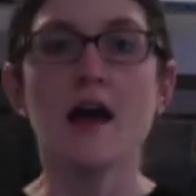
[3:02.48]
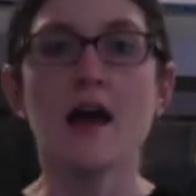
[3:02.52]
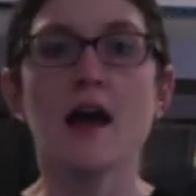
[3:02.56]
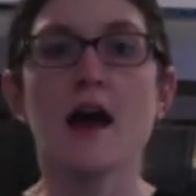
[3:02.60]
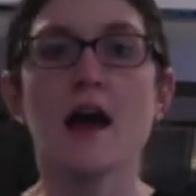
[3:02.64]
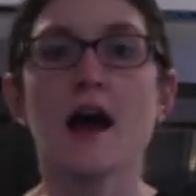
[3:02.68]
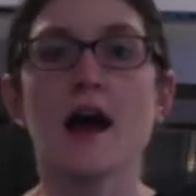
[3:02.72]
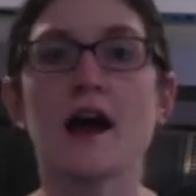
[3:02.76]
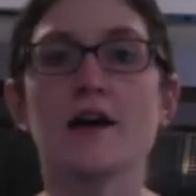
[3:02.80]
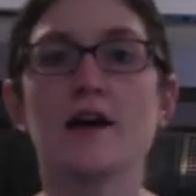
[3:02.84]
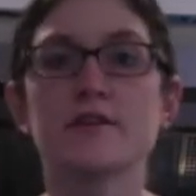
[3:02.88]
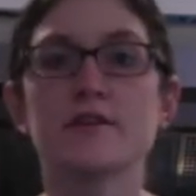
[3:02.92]

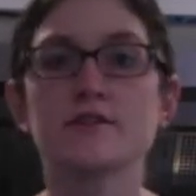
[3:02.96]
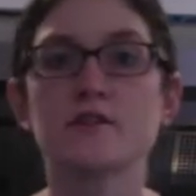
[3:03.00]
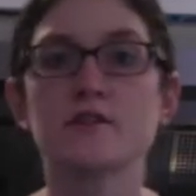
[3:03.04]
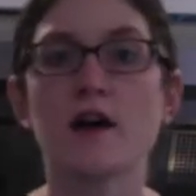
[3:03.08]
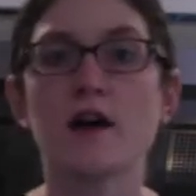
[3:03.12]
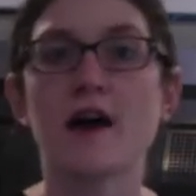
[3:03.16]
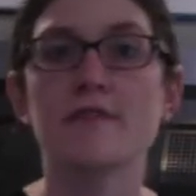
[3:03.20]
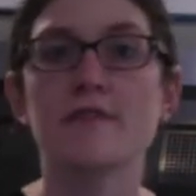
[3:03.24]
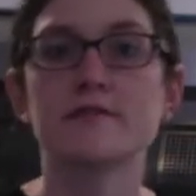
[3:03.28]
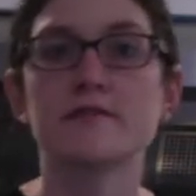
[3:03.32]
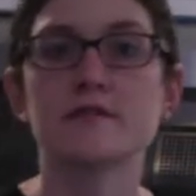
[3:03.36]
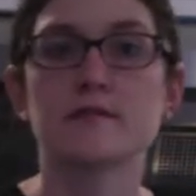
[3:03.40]
I also
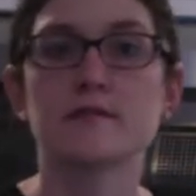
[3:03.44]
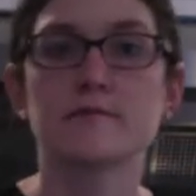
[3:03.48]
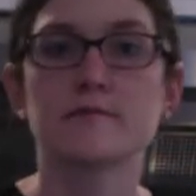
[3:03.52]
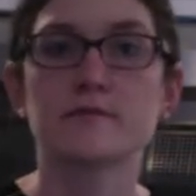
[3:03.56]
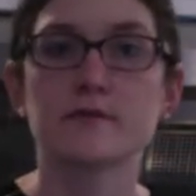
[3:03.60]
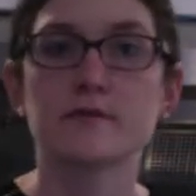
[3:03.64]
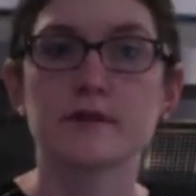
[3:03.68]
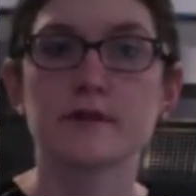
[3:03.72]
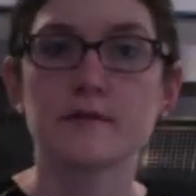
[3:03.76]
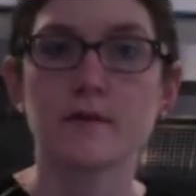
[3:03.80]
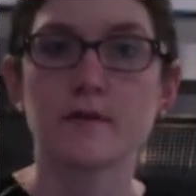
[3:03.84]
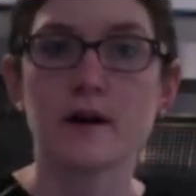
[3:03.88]
have some
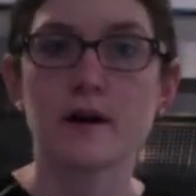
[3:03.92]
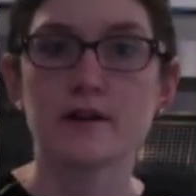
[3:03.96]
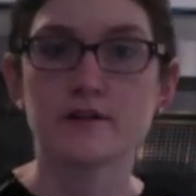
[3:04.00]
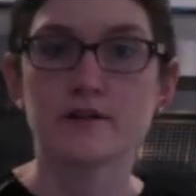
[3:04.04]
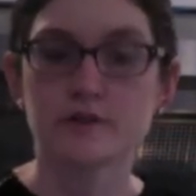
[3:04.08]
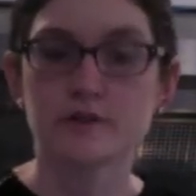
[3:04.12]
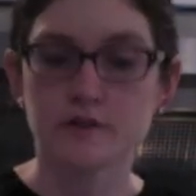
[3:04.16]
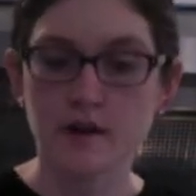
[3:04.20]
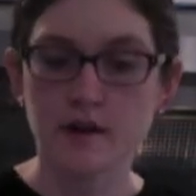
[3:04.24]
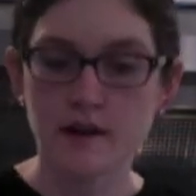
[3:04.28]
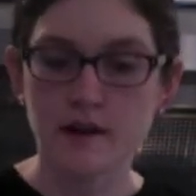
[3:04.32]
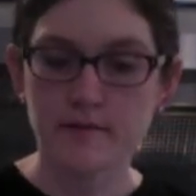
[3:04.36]
pre-washed
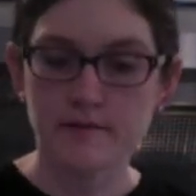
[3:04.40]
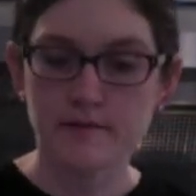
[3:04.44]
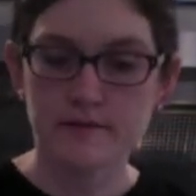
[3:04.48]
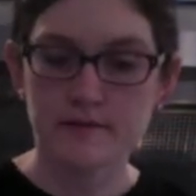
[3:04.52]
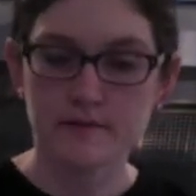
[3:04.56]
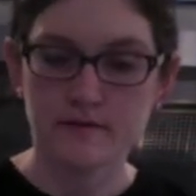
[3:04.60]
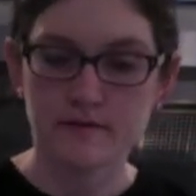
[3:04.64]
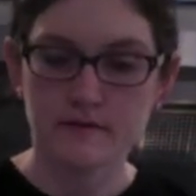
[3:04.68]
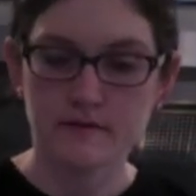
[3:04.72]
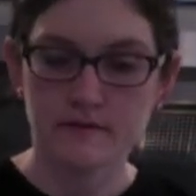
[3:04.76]
grapes.